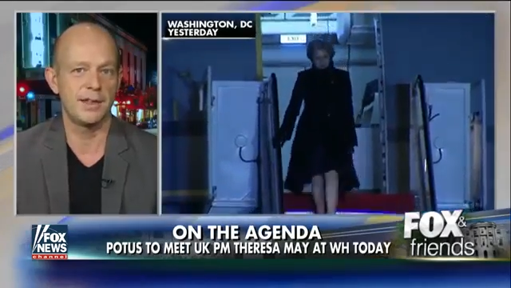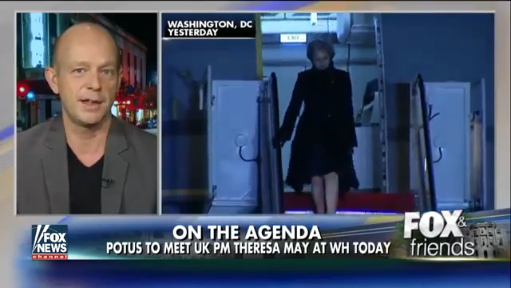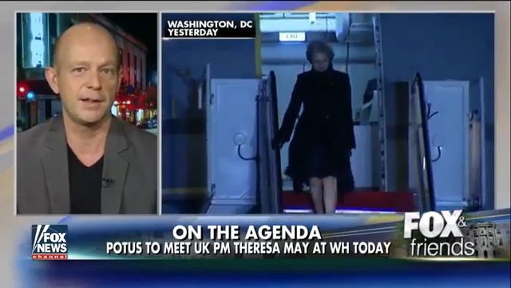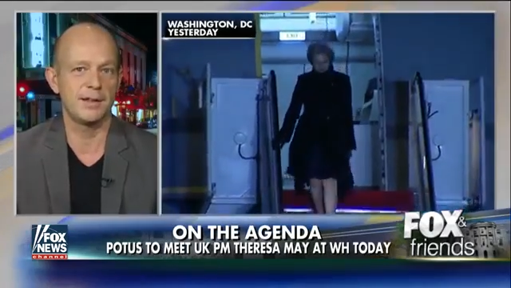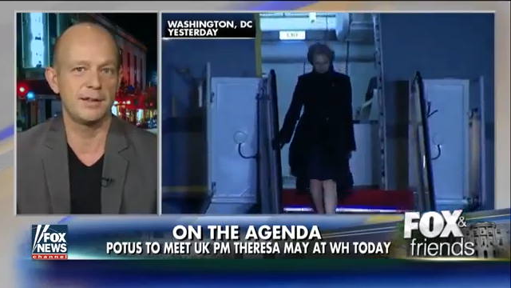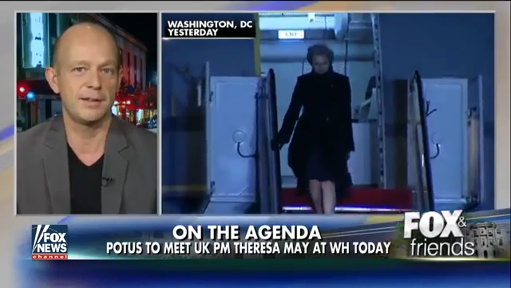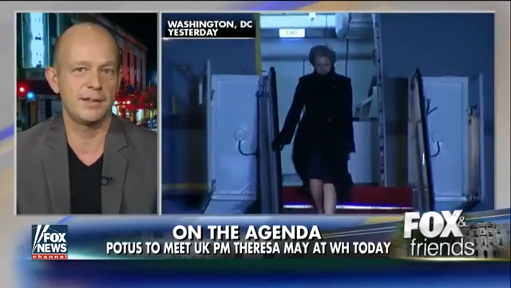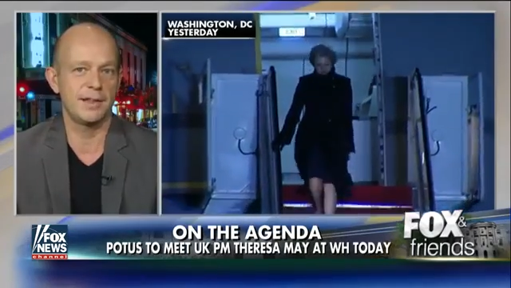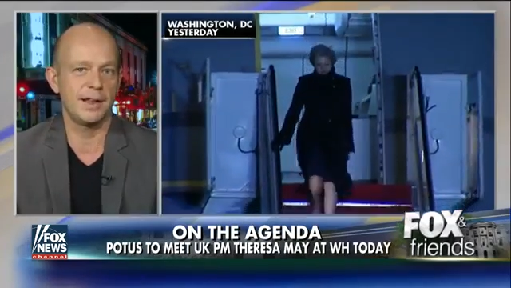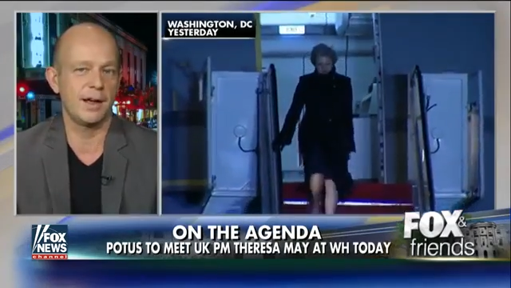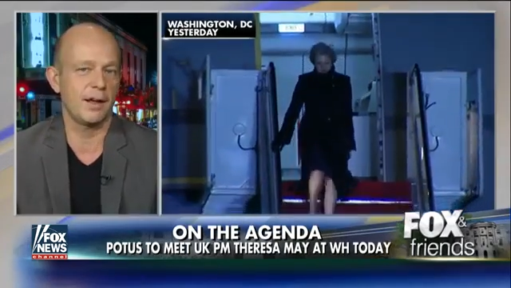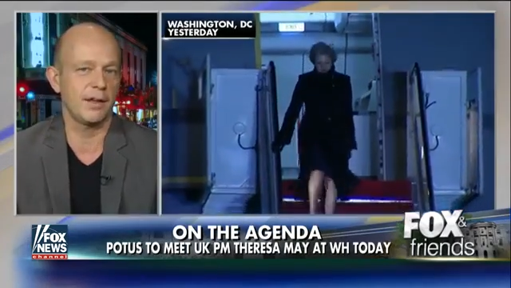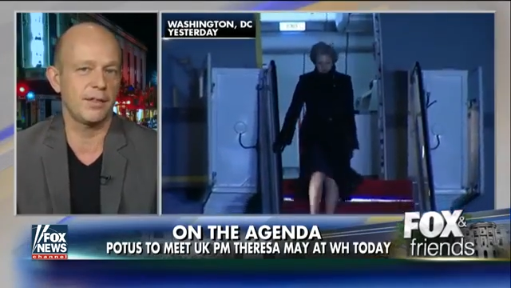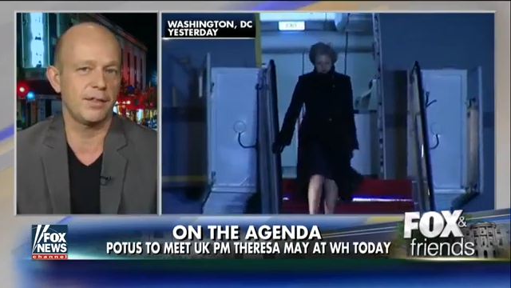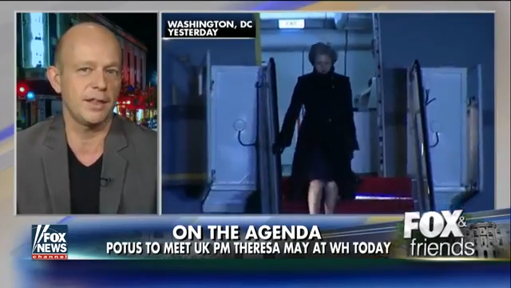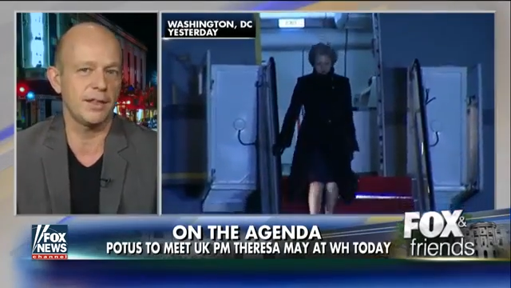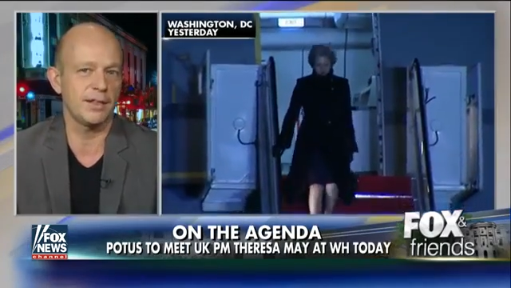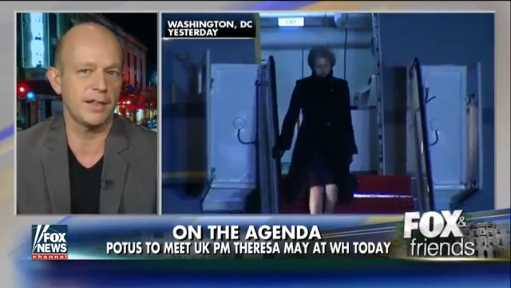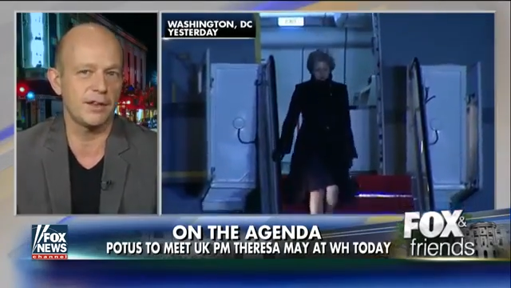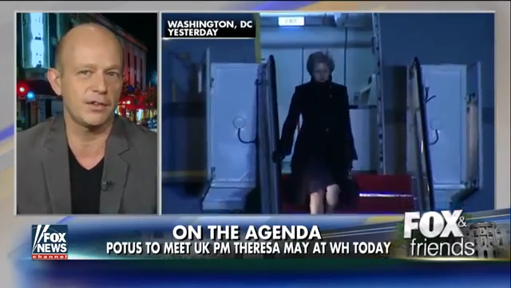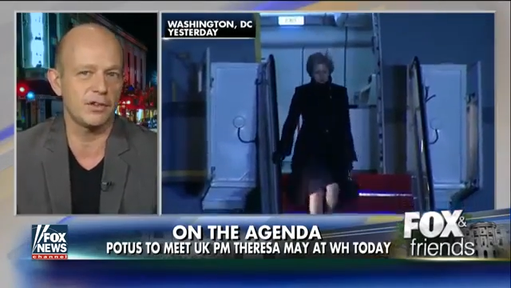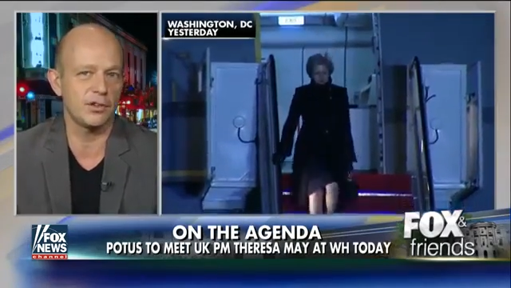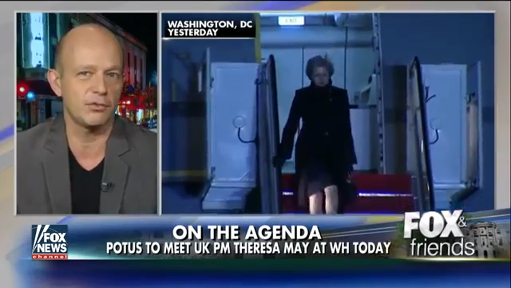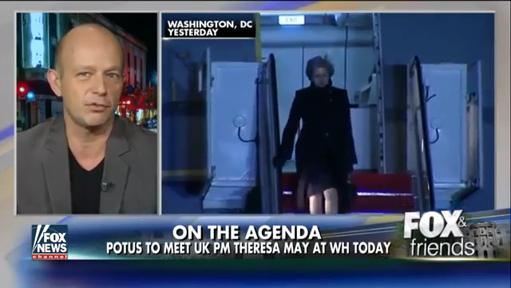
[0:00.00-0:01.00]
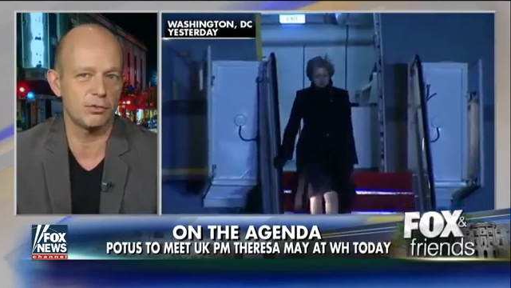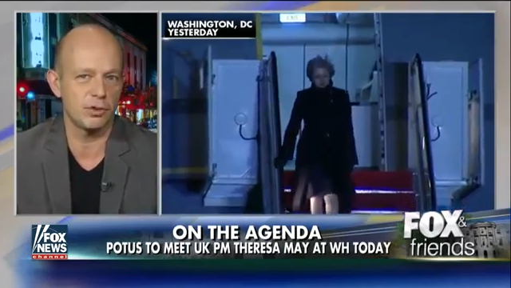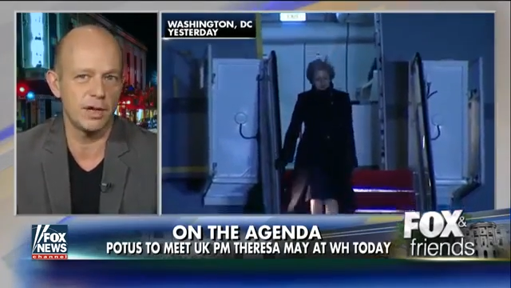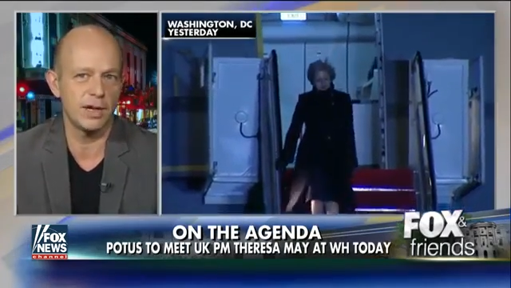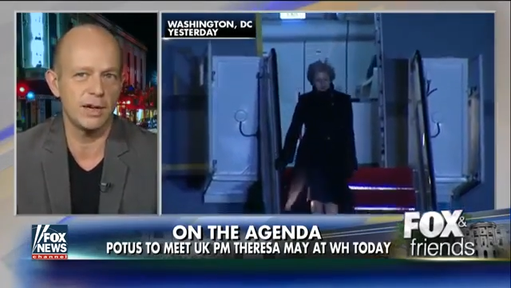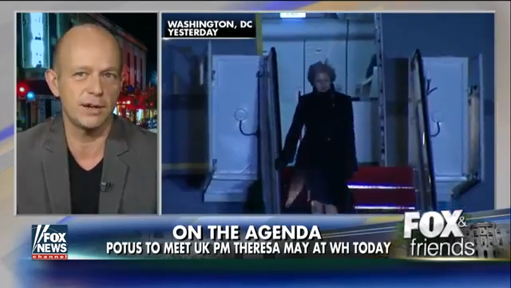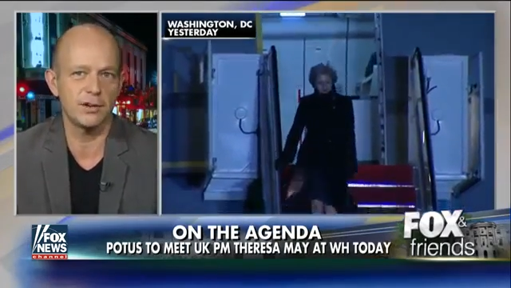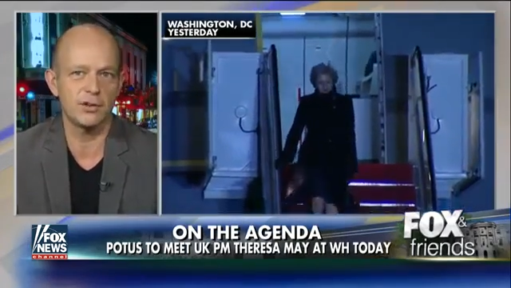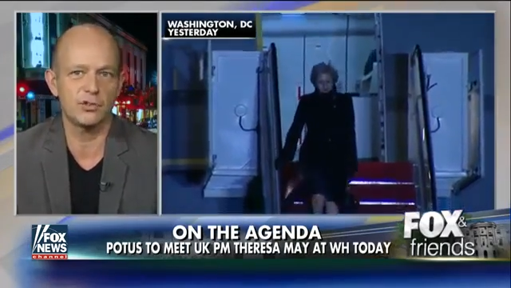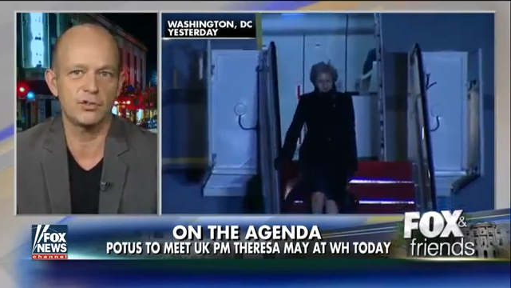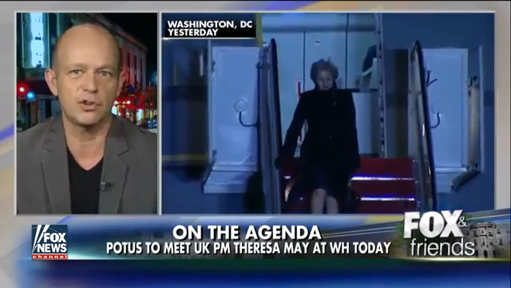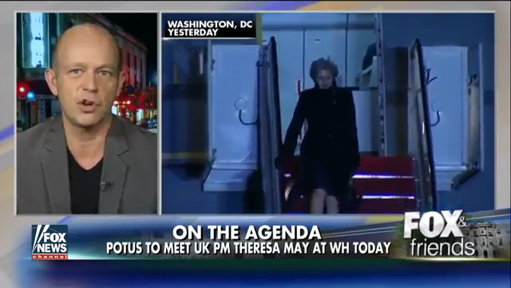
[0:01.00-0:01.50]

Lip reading: I think there's a really good